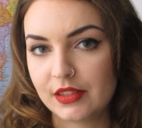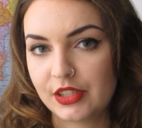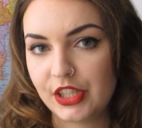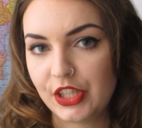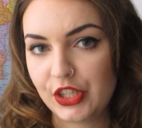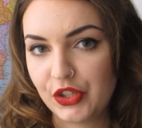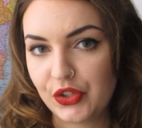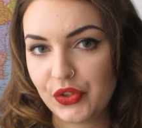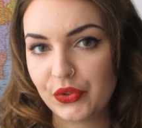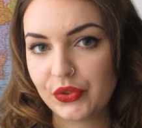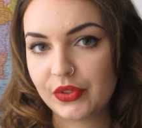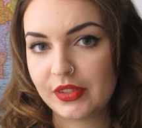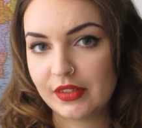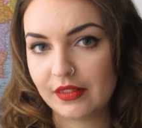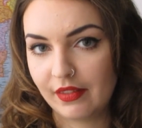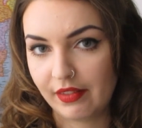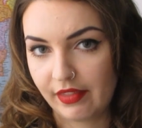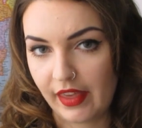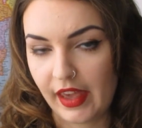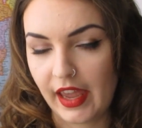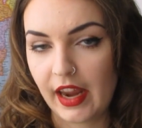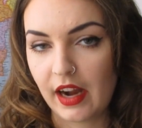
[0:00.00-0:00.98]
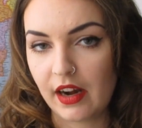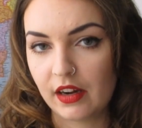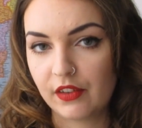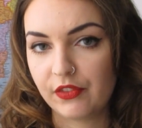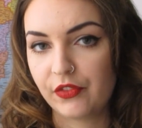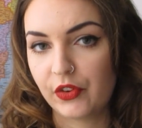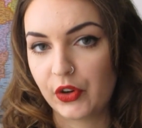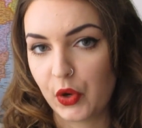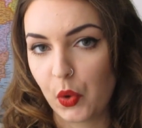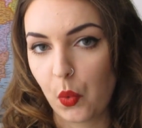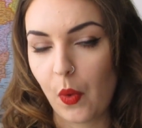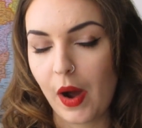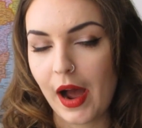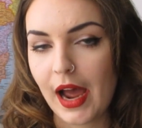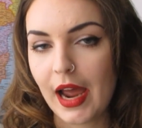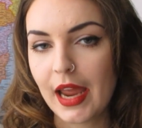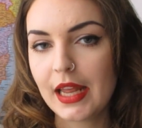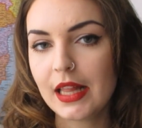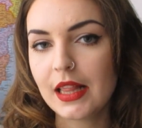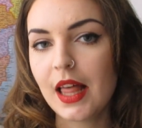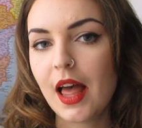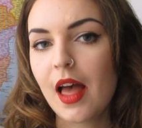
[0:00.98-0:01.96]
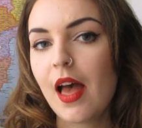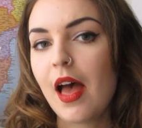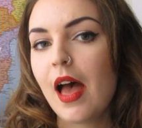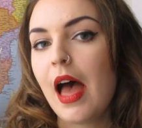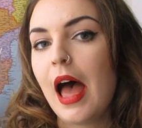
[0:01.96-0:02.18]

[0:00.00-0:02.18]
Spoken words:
continued there for a while.